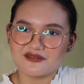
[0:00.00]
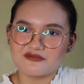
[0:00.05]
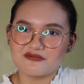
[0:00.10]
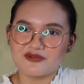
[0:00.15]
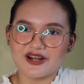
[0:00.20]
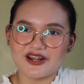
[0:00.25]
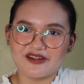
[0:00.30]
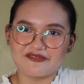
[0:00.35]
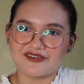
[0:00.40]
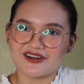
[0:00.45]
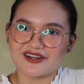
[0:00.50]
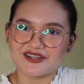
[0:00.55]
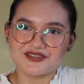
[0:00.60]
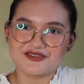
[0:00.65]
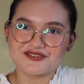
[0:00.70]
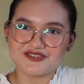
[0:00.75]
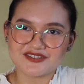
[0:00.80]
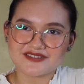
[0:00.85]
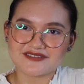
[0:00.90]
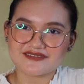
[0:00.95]
Whatever,
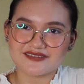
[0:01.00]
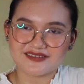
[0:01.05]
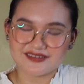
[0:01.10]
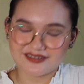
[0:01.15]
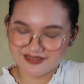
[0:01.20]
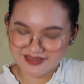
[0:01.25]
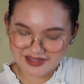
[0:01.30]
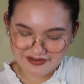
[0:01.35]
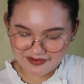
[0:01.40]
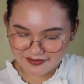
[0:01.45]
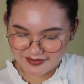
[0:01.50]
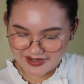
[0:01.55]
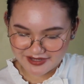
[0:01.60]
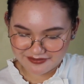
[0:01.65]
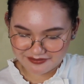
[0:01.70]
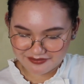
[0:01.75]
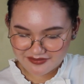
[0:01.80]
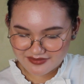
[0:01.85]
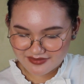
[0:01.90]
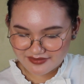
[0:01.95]
you just, never
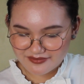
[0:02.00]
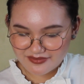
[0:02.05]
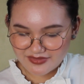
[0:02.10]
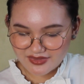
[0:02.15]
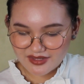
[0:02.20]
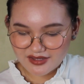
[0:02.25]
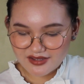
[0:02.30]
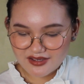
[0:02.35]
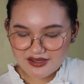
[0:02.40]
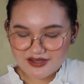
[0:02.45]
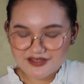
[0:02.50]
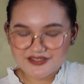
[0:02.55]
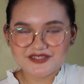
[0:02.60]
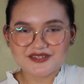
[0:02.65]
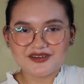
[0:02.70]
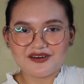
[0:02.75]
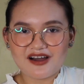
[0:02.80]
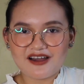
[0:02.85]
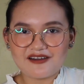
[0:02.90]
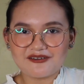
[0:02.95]
mind.
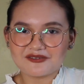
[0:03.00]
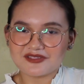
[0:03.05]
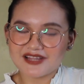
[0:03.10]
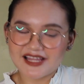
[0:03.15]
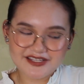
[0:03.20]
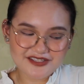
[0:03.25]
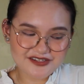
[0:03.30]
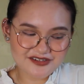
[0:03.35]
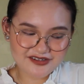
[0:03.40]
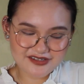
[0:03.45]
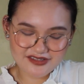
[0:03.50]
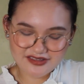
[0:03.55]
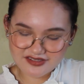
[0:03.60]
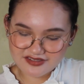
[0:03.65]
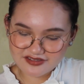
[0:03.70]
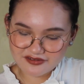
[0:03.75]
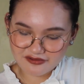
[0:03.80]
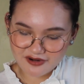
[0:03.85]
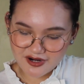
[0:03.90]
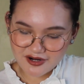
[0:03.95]
So I would like to read
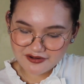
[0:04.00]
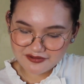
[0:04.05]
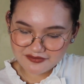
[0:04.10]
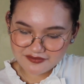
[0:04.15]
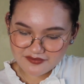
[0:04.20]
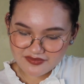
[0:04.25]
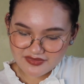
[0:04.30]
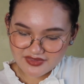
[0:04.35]
this quote.